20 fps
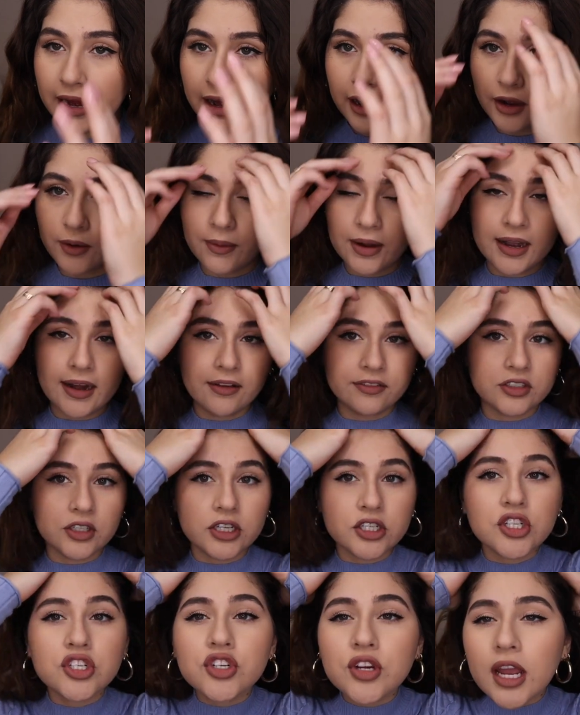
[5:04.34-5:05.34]
hair, right after
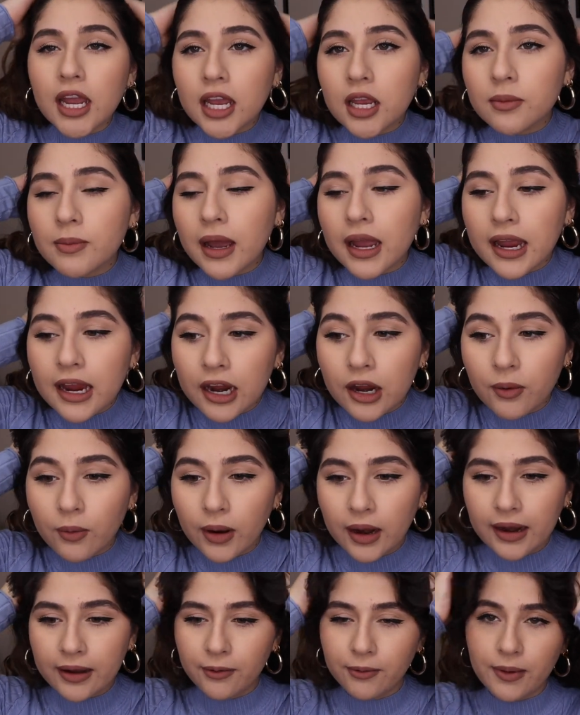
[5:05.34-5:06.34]
I straighten my hair,
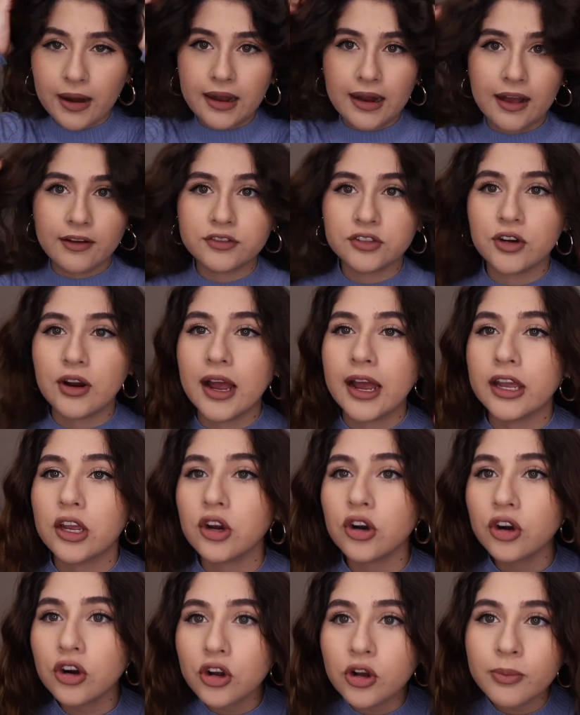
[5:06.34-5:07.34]
right after I
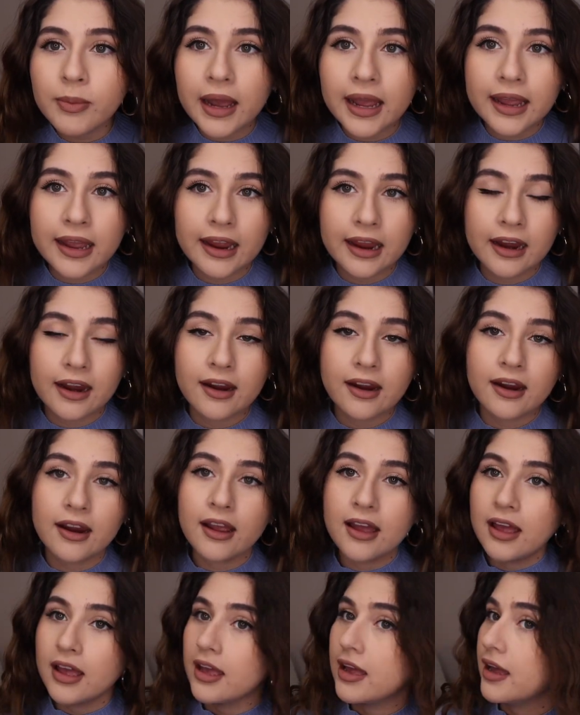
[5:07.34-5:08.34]
curl my hair,
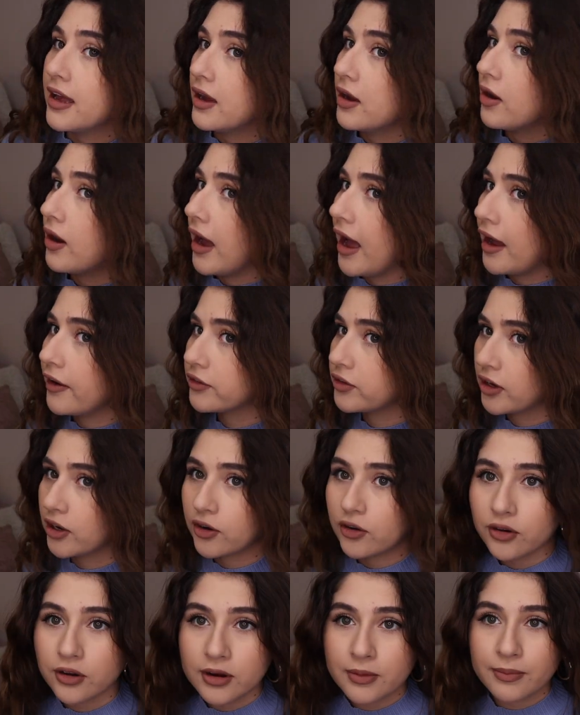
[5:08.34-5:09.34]
after I
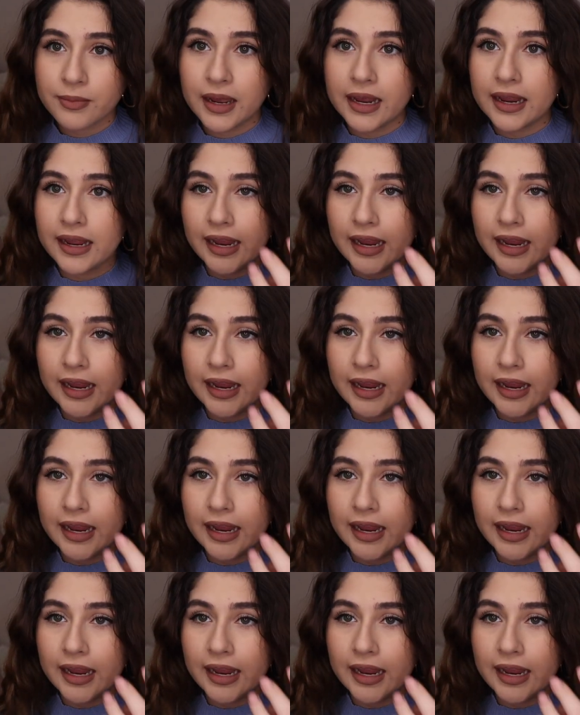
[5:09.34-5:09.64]
crimp my